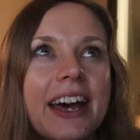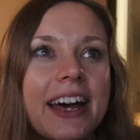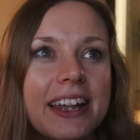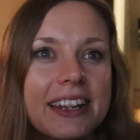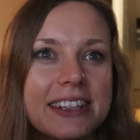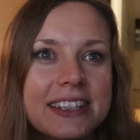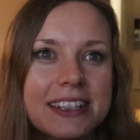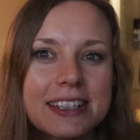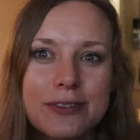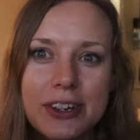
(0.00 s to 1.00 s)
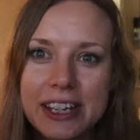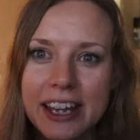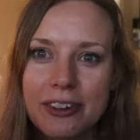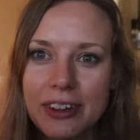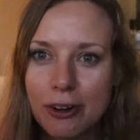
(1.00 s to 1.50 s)
And it's funny
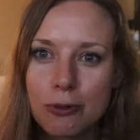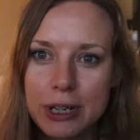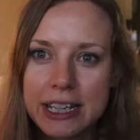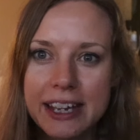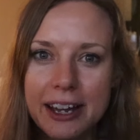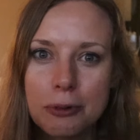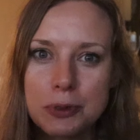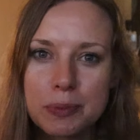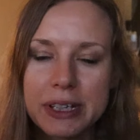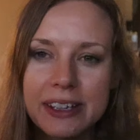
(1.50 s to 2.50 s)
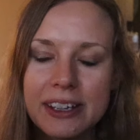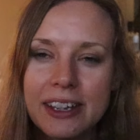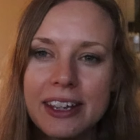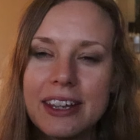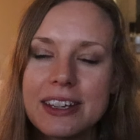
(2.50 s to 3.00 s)
how that really helped me
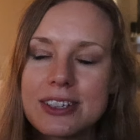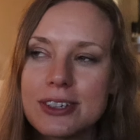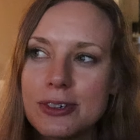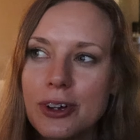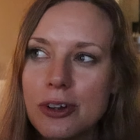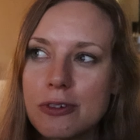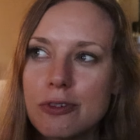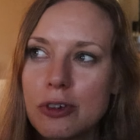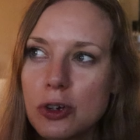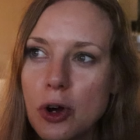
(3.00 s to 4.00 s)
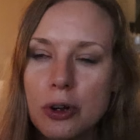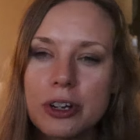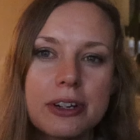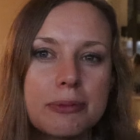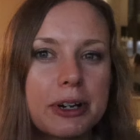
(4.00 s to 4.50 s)
to kind of
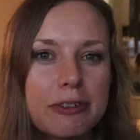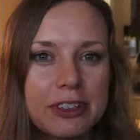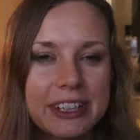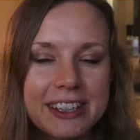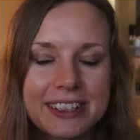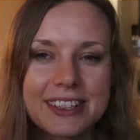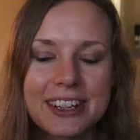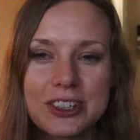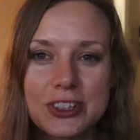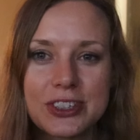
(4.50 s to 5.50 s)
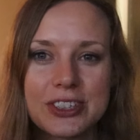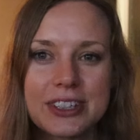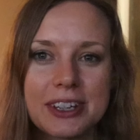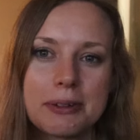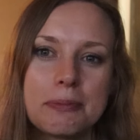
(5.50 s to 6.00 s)
conquer my fears and
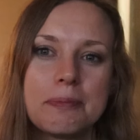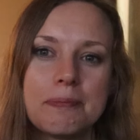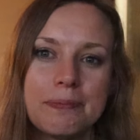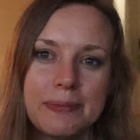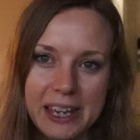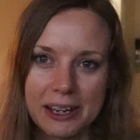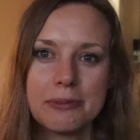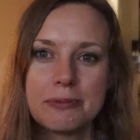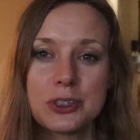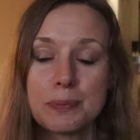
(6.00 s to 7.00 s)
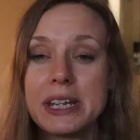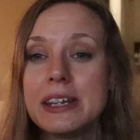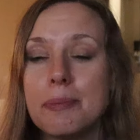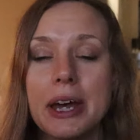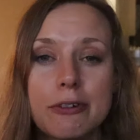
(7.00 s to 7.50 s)
just be
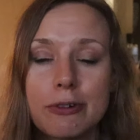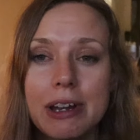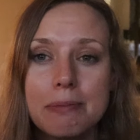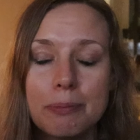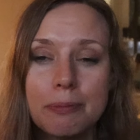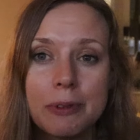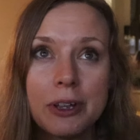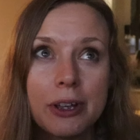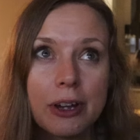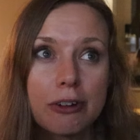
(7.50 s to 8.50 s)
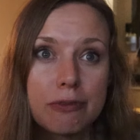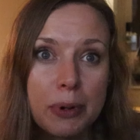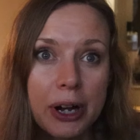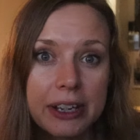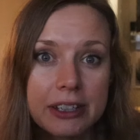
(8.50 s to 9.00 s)
in a better frame of
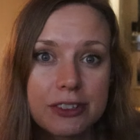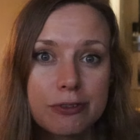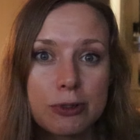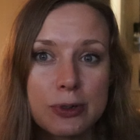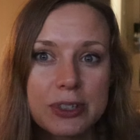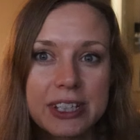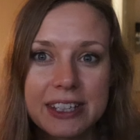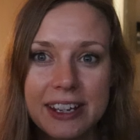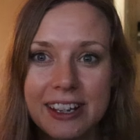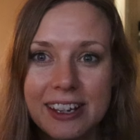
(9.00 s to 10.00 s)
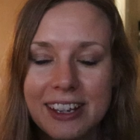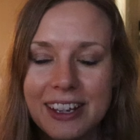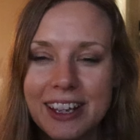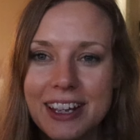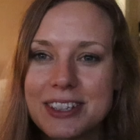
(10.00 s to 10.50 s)
mind for today.
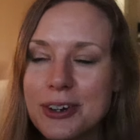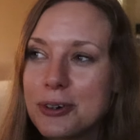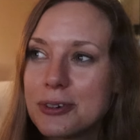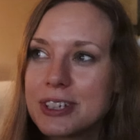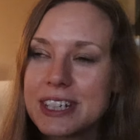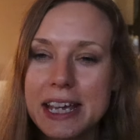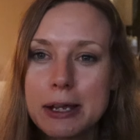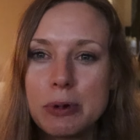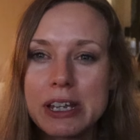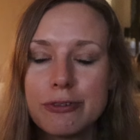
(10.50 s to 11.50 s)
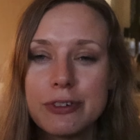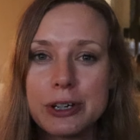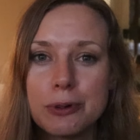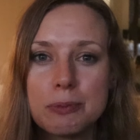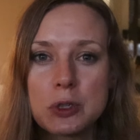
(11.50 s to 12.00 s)
So today we
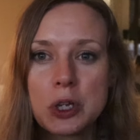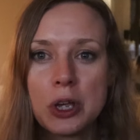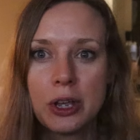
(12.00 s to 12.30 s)
filmed